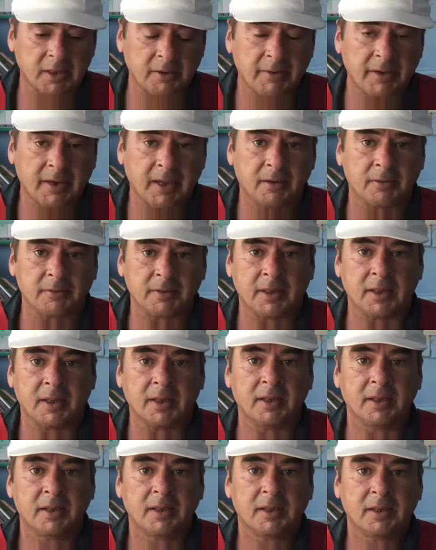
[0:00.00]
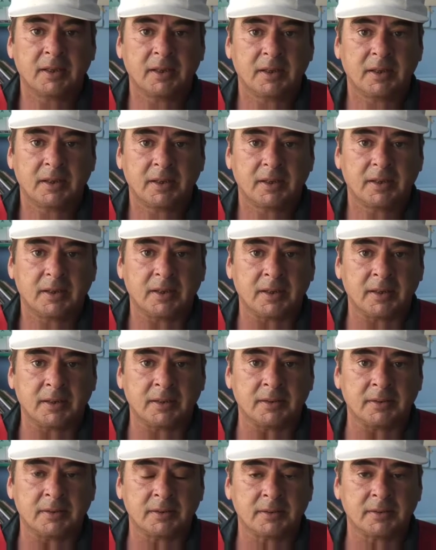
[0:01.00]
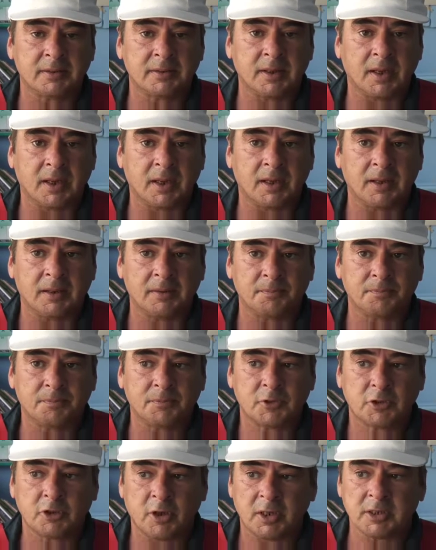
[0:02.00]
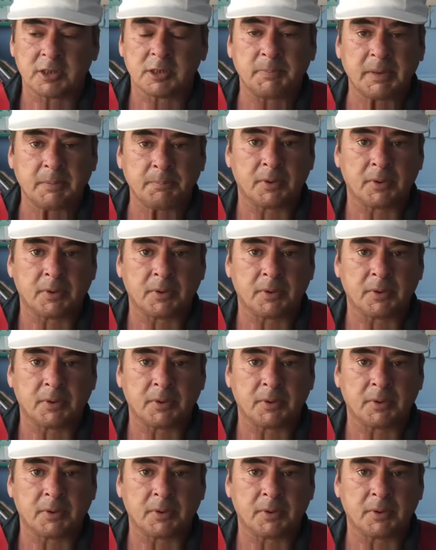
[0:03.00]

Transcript: going out there and trying to be